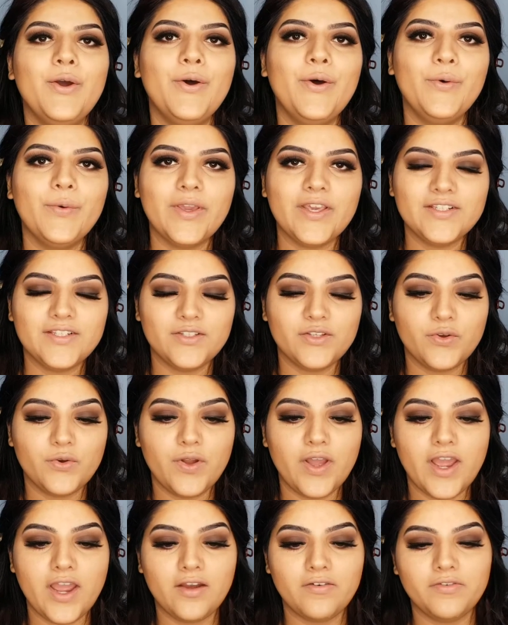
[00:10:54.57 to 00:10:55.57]
Okay, so
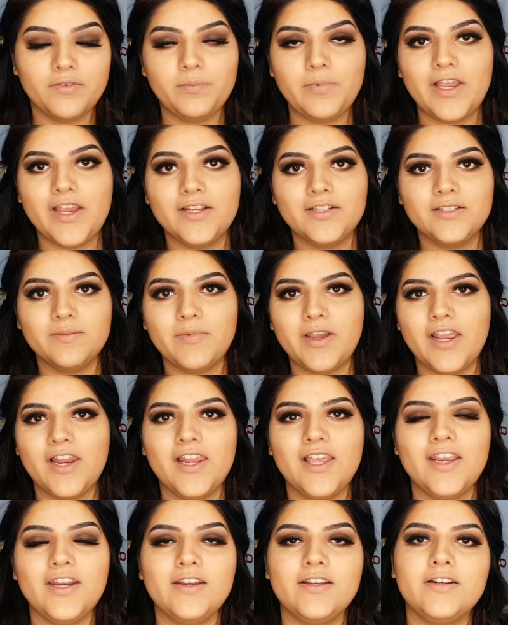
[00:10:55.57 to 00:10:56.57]
I've applied some
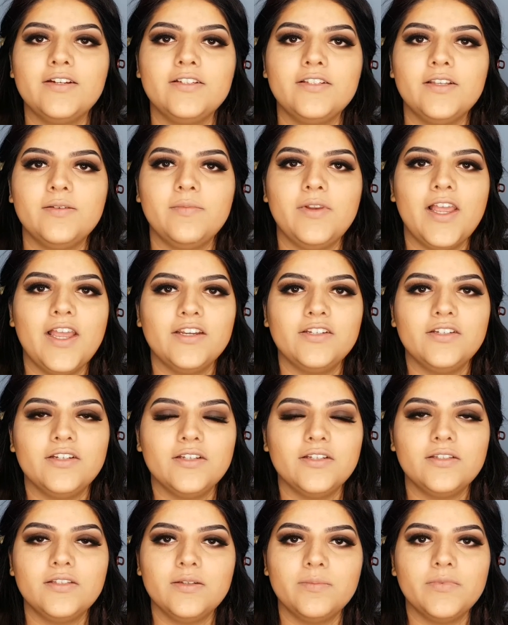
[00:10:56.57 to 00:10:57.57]
eyeliner, some
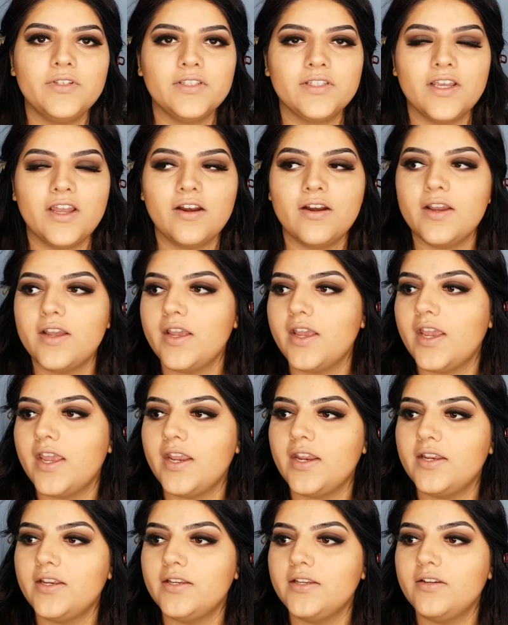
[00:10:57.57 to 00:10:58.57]
lashes, some mascara
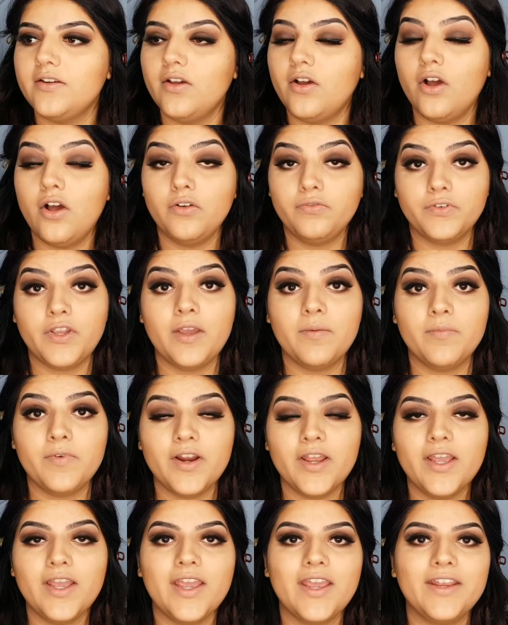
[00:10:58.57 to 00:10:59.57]
and off
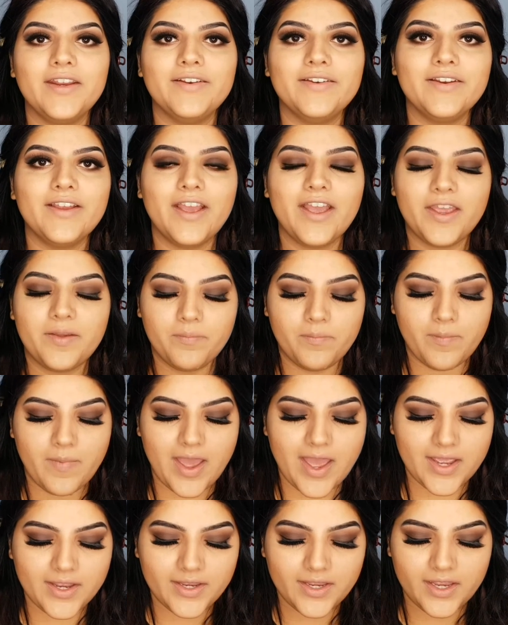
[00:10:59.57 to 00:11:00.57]
camera, and I'm
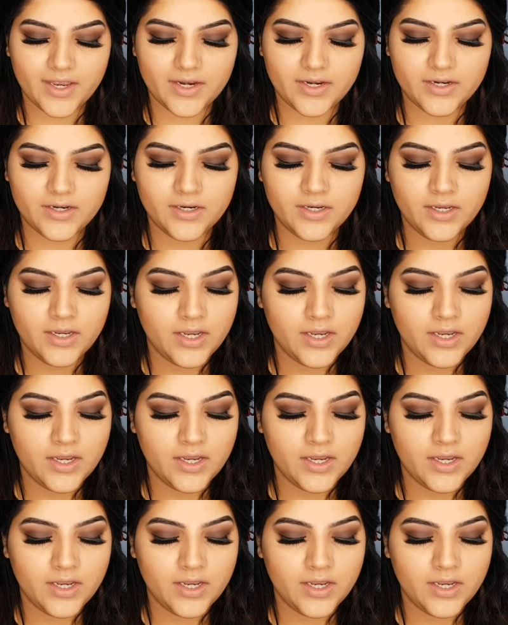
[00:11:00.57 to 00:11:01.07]
back and